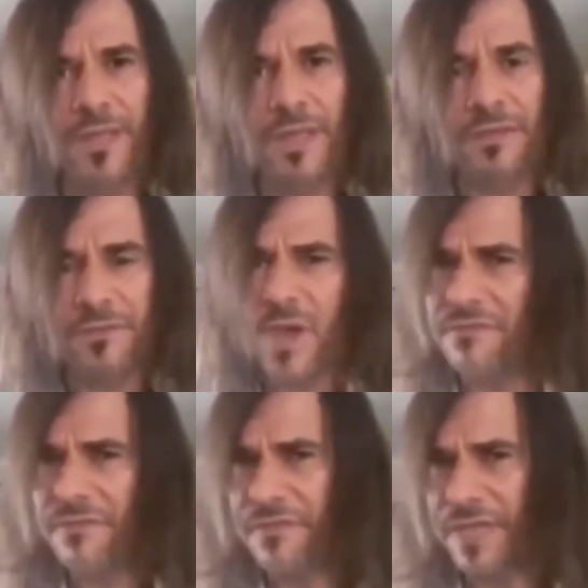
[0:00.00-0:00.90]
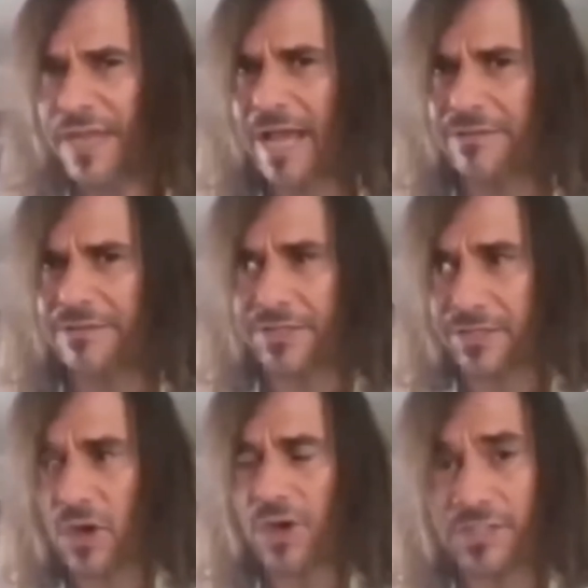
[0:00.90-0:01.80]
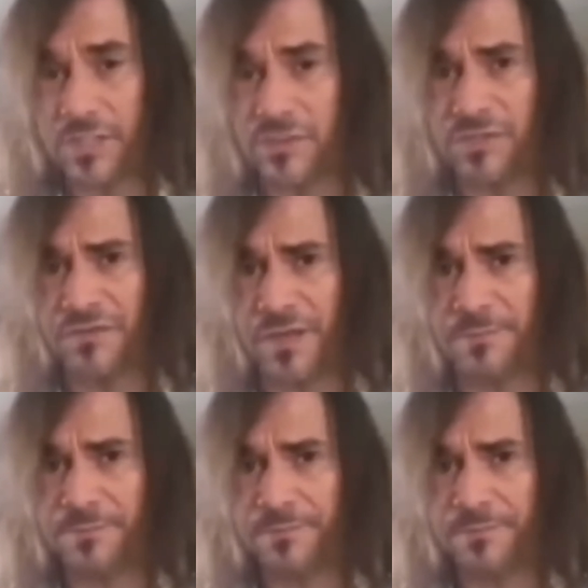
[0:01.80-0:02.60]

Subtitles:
If you haven't figured out that God is Lucifer,